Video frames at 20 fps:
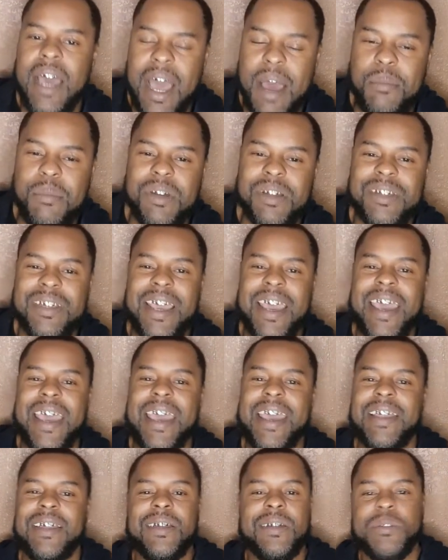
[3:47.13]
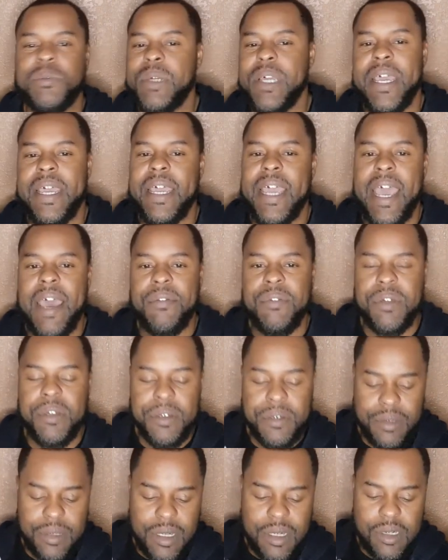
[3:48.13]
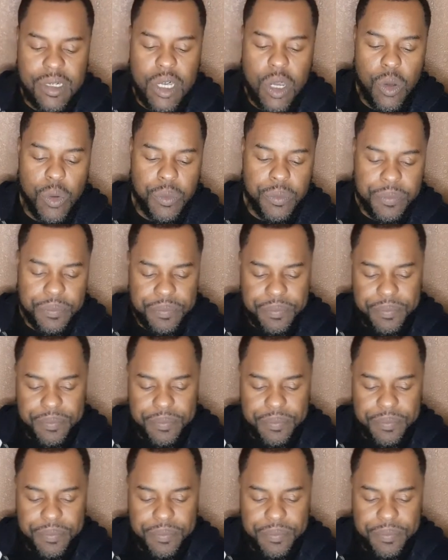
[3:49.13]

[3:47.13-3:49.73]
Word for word: I must add, we ain't having it. Let's go.